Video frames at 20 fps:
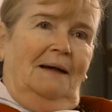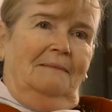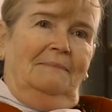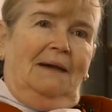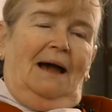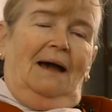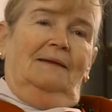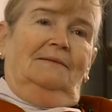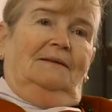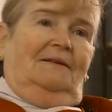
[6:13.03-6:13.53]

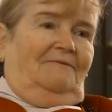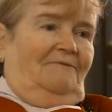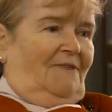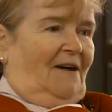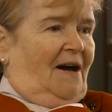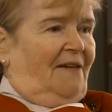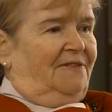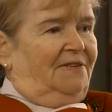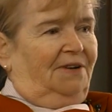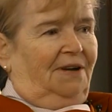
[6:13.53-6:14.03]
blah, and their
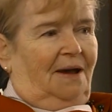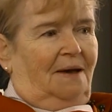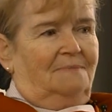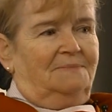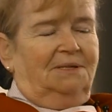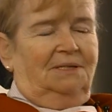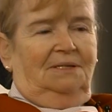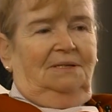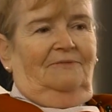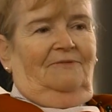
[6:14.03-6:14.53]
father
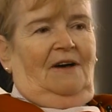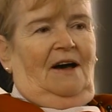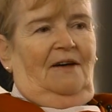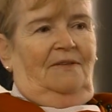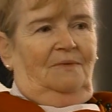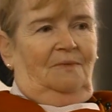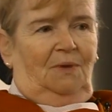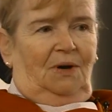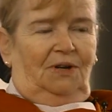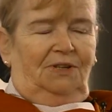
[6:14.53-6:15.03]
comes, and their
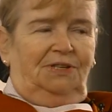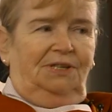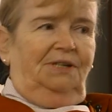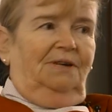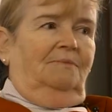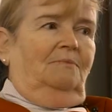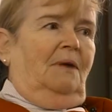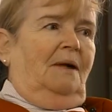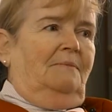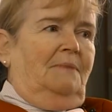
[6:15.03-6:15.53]
father works
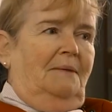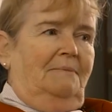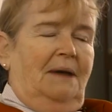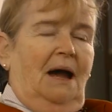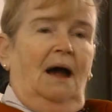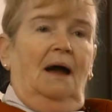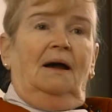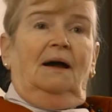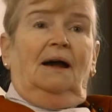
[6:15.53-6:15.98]
here, blah, blah, blah.